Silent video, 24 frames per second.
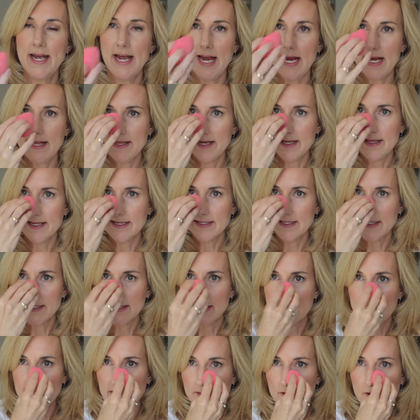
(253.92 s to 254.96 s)
And then this is
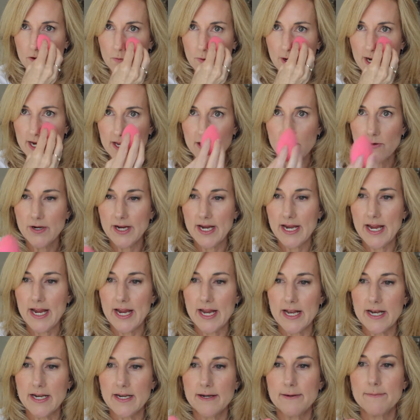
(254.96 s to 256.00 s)
another way you
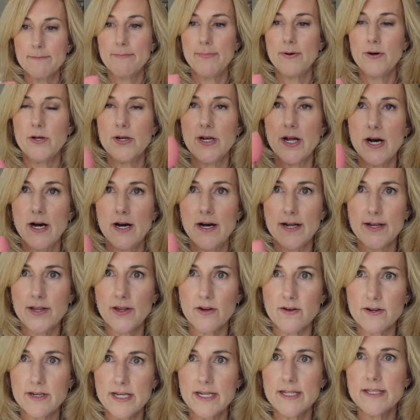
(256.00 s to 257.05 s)
can put on
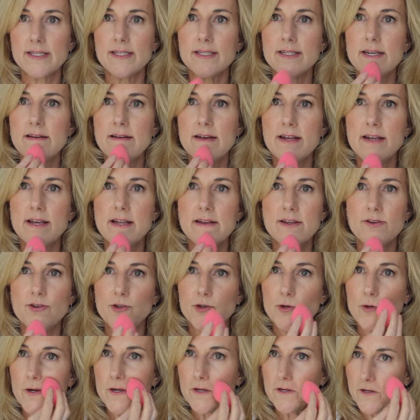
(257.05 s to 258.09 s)
your Tint skin, is
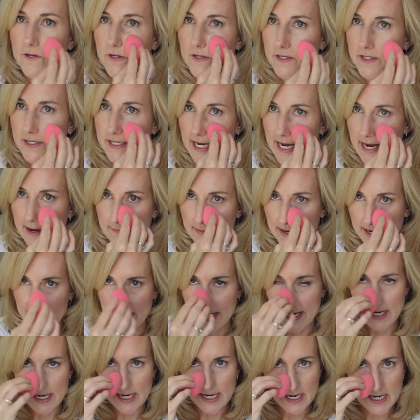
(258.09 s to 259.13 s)
you can just dab it
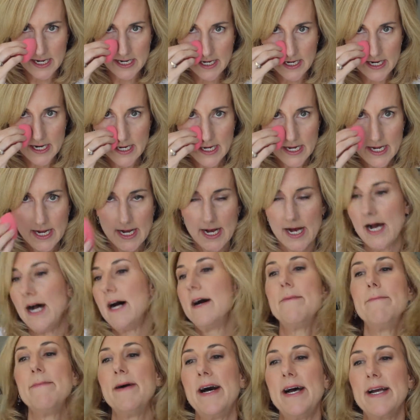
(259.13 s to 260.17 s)
in.
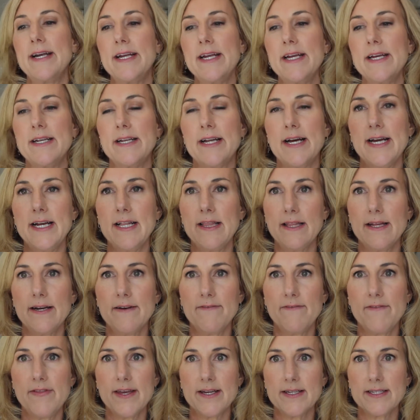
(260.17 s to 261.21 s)
Again, I love
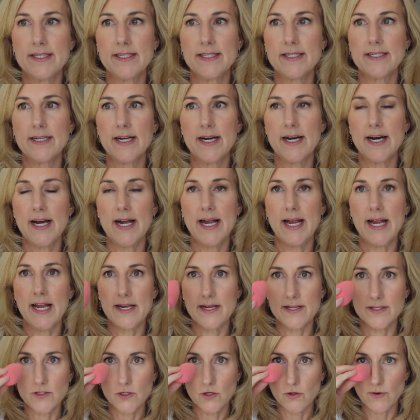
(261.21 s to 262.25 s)
this guy, and
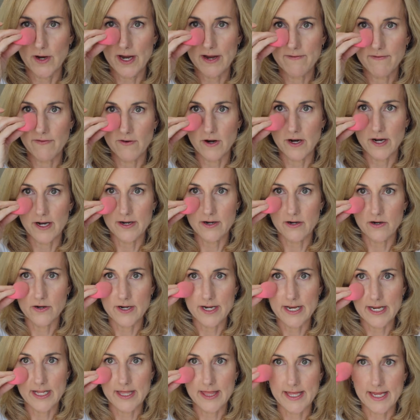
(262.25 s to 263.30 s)
it's great for
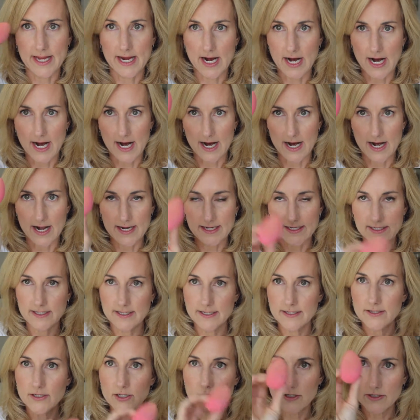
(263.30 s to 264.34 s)
underneath the eyes.
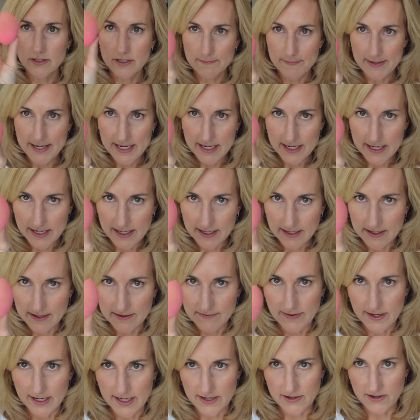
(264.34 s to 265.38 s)
So speaking of
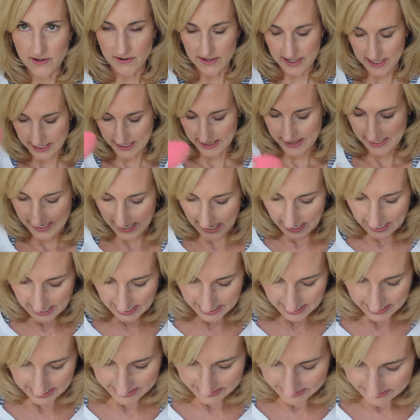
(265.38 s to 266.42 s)
underneath the
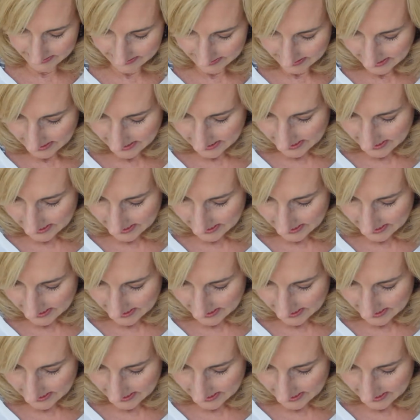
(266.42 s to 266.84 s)
eyes,